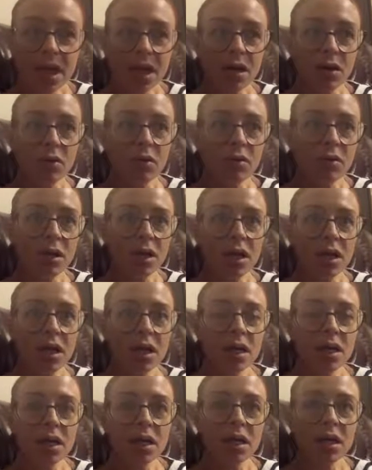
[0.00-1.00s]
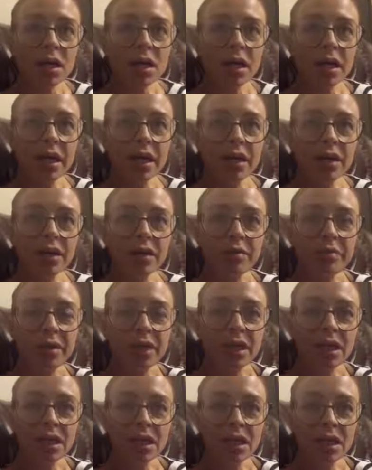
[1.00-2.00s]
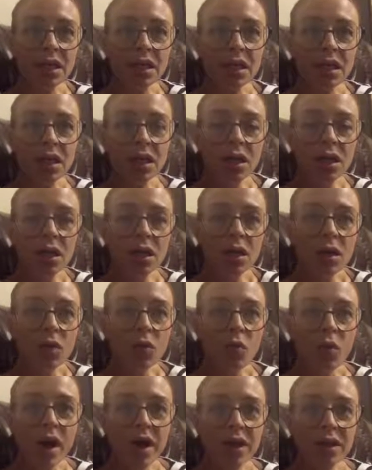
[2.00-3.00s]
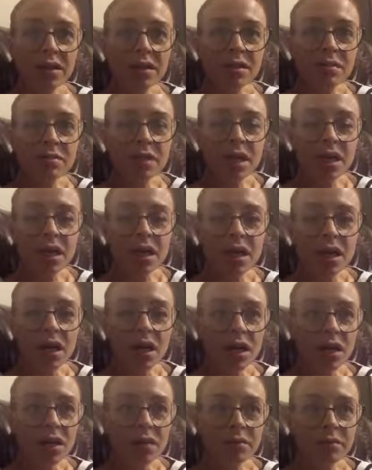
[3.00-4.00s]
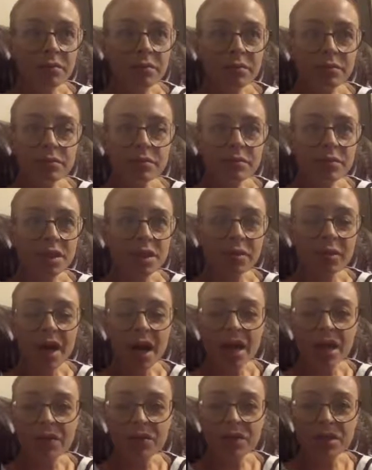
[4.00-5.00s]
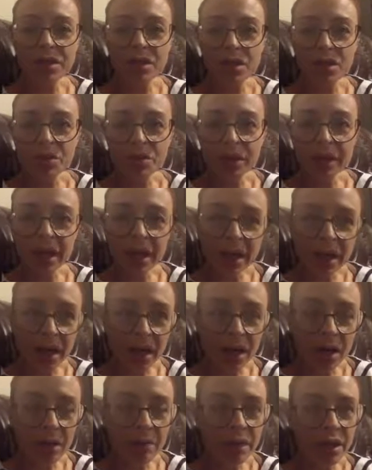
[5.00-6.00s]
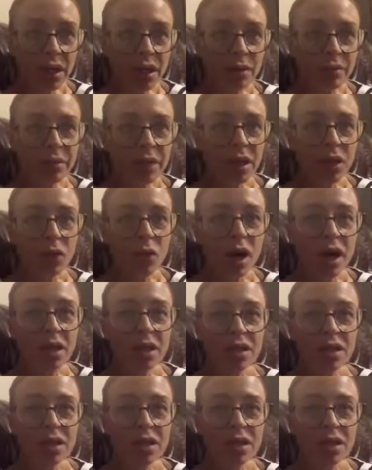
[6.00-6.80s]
or it could be wanting to make um, some kind of residual income. It could be wanting